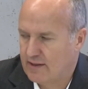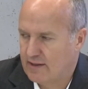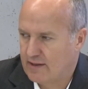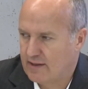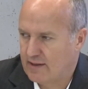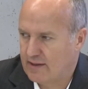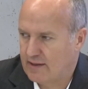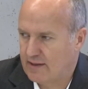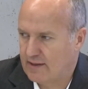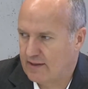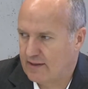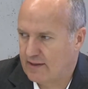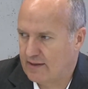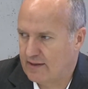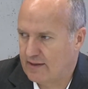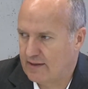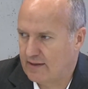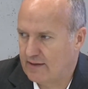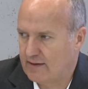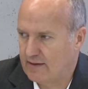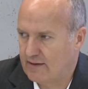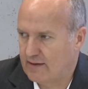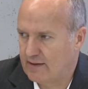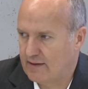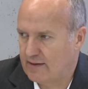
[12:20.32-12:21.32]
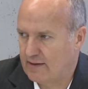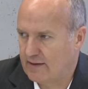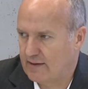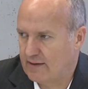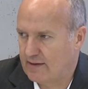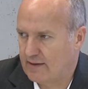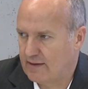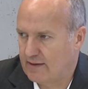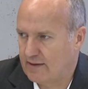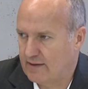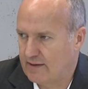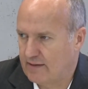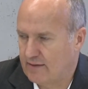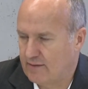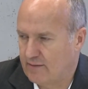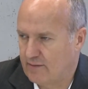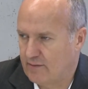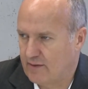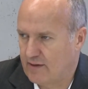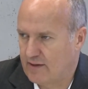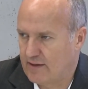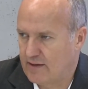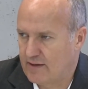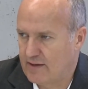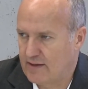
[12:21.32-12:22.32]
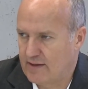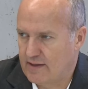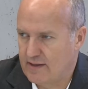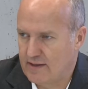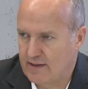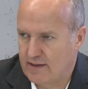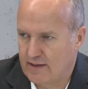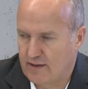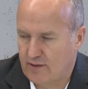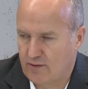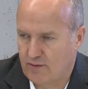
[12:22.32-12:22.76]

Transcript: in the year